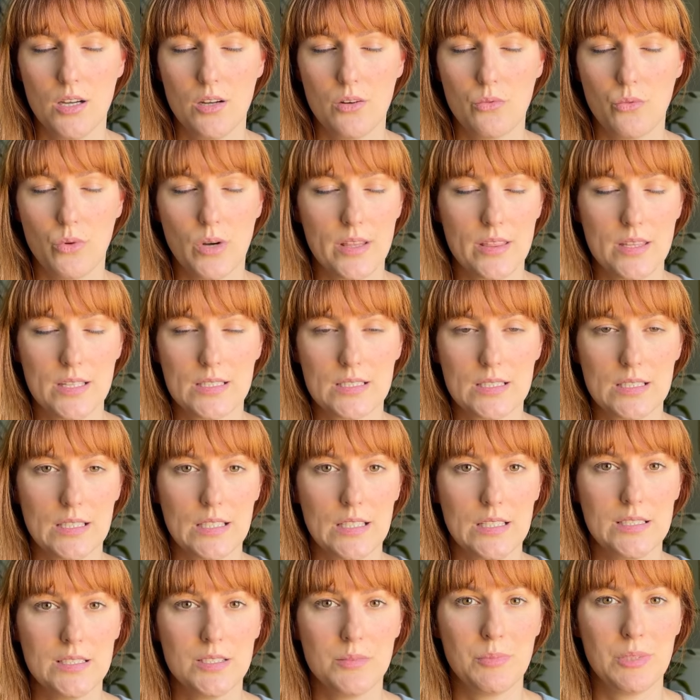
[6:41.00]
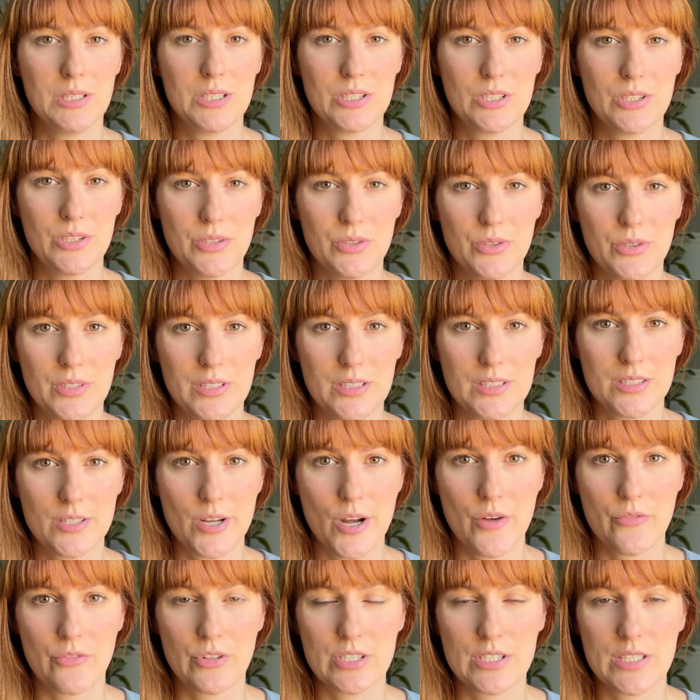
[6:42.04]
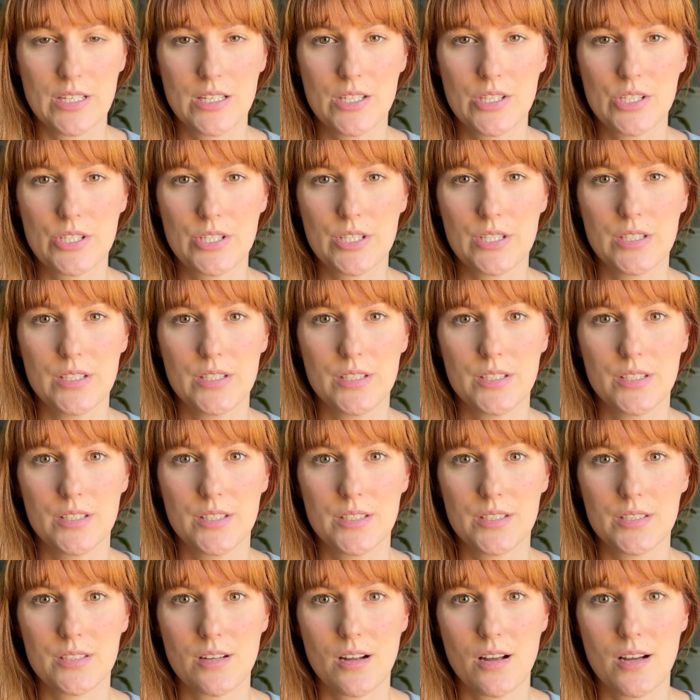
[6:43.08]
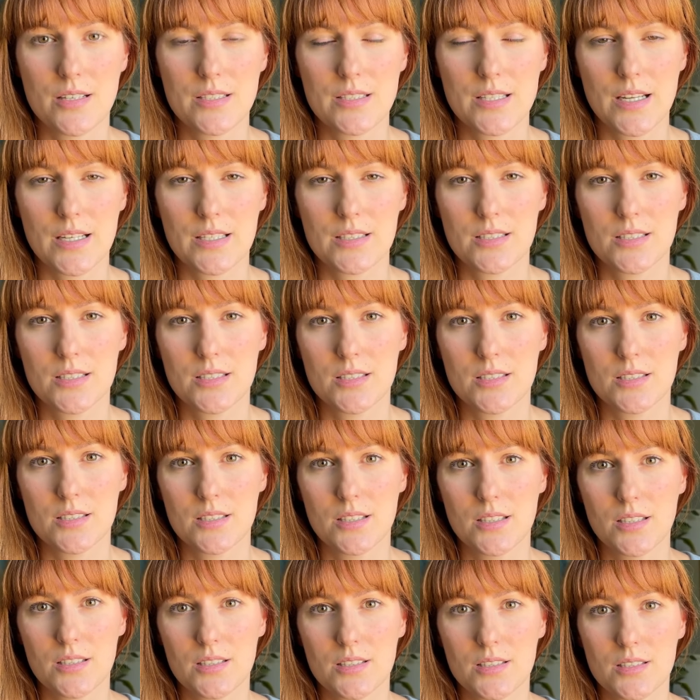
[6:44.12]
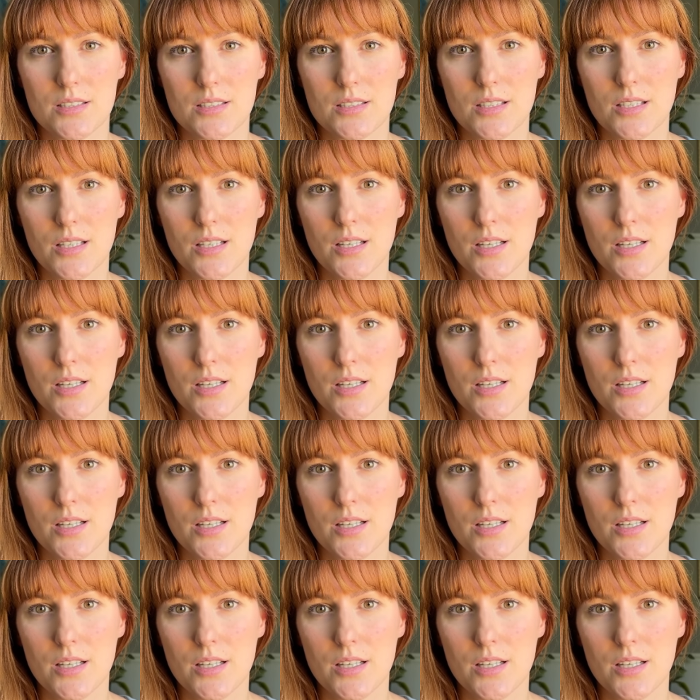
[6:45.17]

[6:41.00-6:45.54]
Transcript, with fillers: what this leads me to in this conversation in this context is is